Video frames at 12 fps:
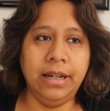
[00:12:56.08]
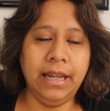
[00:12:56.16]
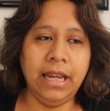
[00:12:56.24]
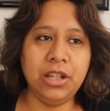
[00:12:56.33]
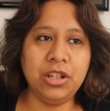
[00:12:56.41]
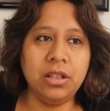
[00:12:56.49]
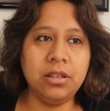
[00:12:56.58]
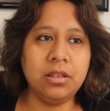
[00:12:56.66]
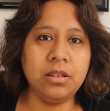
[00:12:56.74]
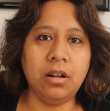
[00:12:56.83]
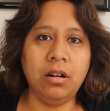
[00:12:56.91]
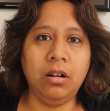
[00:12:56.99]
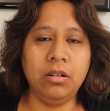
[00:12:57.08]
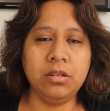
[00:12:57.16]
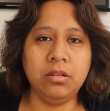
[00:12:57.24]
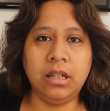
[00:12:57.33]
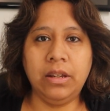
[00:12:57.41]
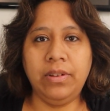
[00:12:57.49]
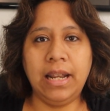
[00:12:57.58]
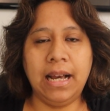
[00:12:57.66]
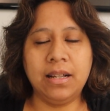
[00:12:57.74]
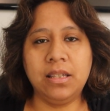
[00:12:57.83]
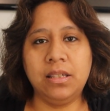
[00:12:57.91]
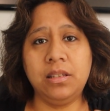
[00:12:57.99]
agents are also given
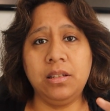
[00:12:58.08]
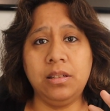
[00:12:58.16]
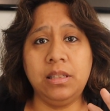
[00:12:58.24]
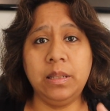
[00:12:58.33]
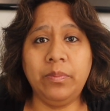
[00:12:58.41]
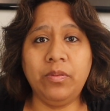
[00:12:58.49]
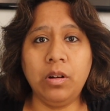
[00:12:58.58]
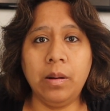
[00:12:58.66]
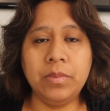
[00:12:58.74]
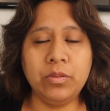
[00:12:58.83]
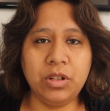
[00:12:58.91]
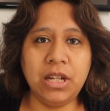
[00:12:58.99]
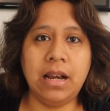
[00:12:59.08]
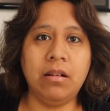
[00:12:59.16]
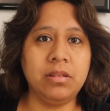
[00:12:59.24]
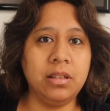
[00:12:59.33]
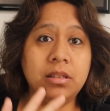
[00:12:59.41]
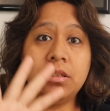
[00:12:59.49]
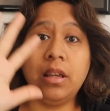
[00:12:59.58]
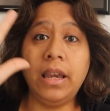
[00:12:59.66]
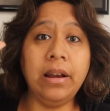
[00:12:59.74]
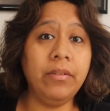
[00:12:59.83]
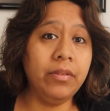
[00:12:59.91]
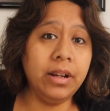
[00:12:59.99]
access to ZipForms, which houses
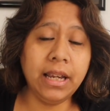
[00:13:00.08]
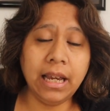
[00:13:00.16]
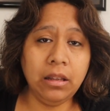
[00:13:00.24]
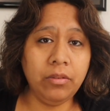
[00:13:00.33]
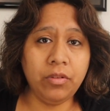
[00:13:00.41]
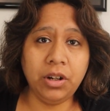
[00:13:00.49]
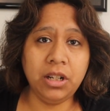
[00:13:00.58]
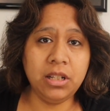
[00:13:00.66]
every California